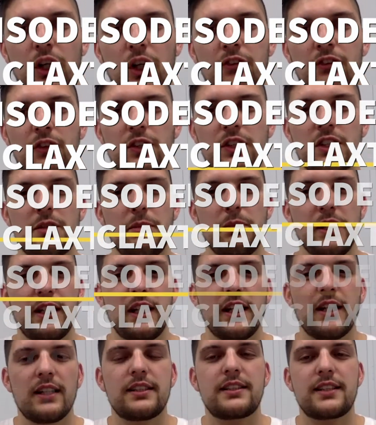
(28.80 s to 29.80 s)
offers
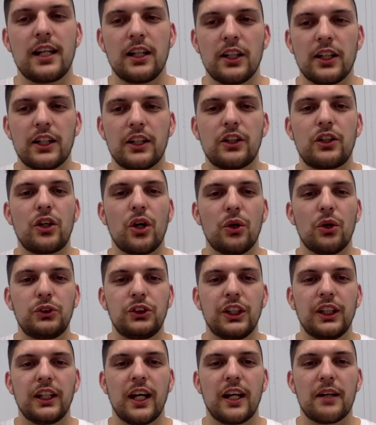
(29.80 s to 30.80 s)
speaking, selling,
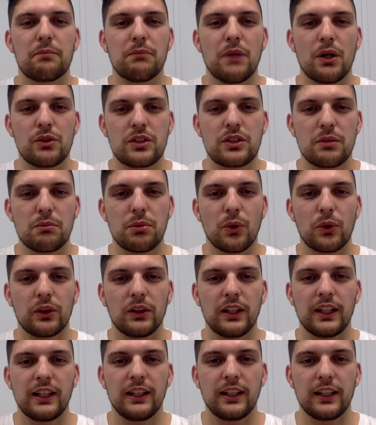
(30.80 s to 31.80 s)
coaching, and most
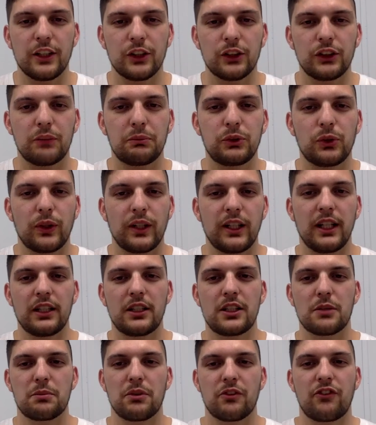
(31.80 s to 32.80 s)
importantly, leadership training
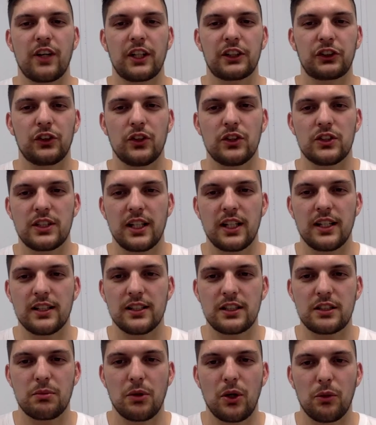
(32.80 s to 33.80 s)
to professionals in
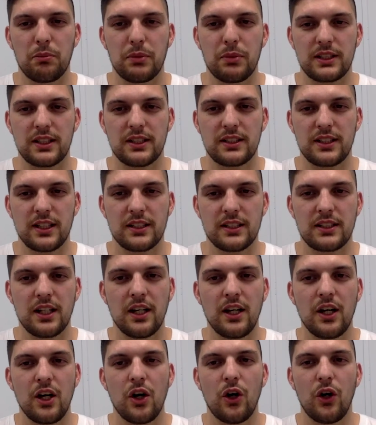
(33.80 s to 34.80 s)
small businesses,
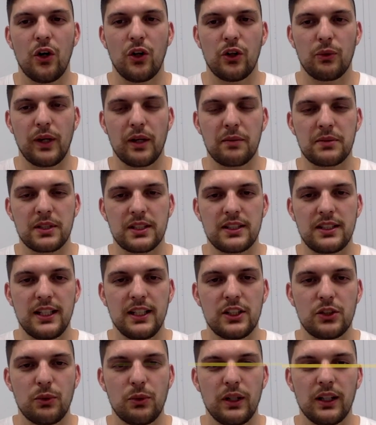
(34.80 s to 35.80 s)
all the way up to
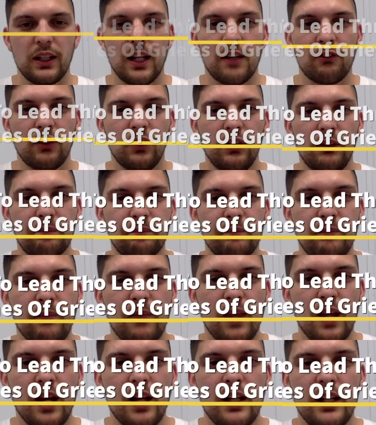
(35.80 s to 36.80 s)
C-suite level.
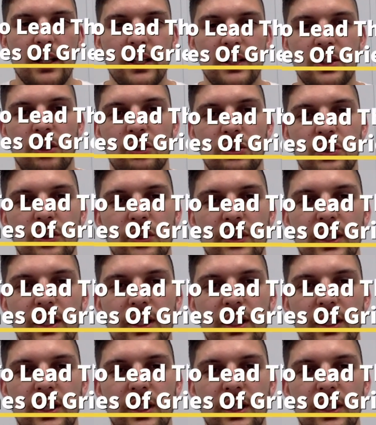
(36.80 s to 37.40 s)
He's also